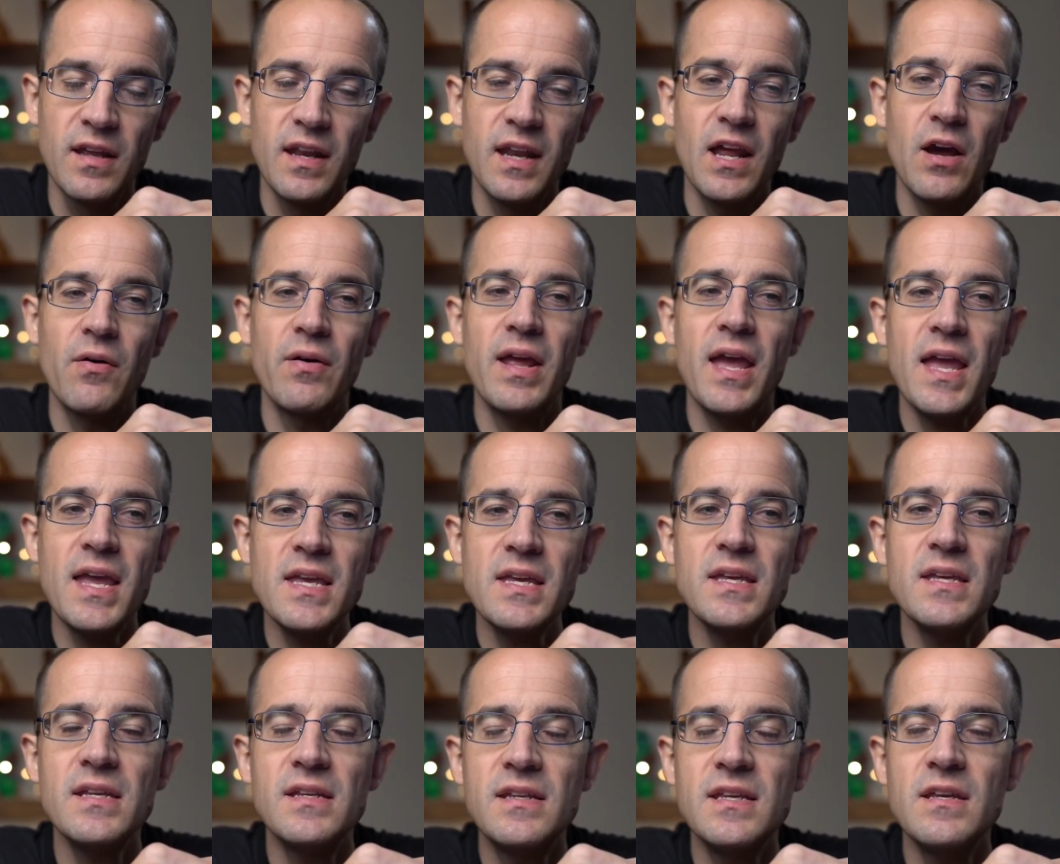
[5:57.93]
Now, an
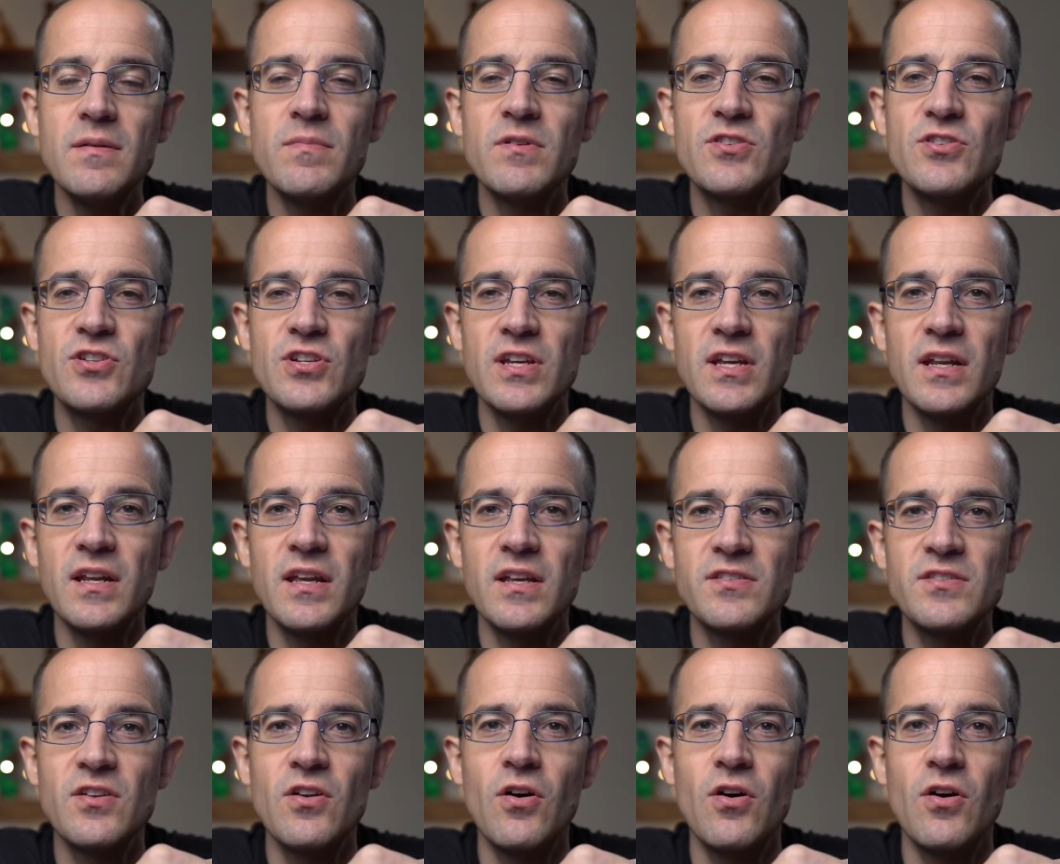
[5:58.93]
AED machine is an